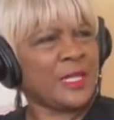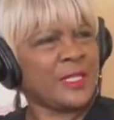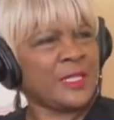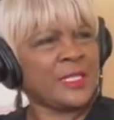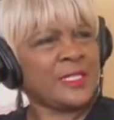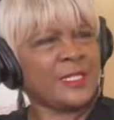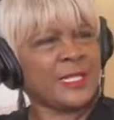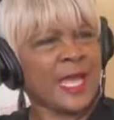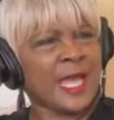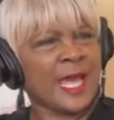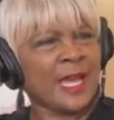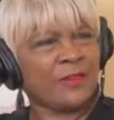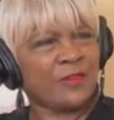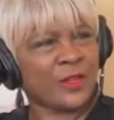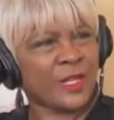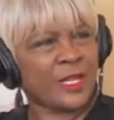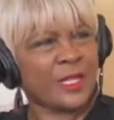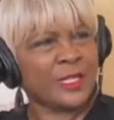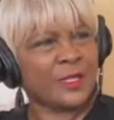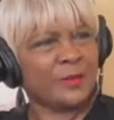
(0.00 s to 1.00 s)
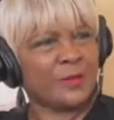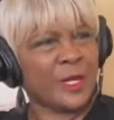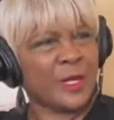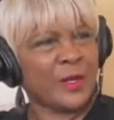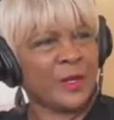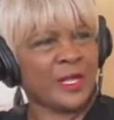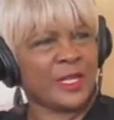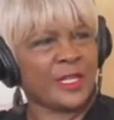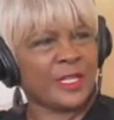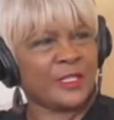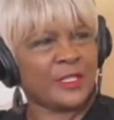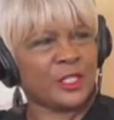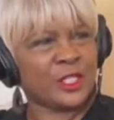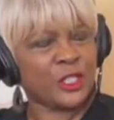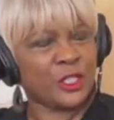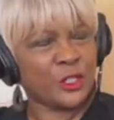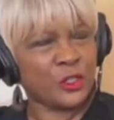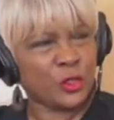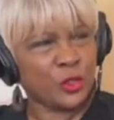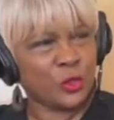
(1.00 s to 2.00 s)
that these African American
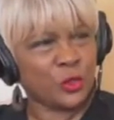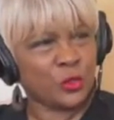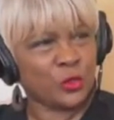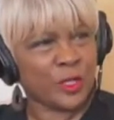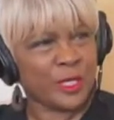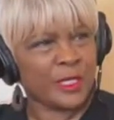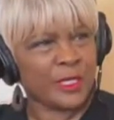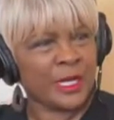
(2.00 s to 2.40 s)
children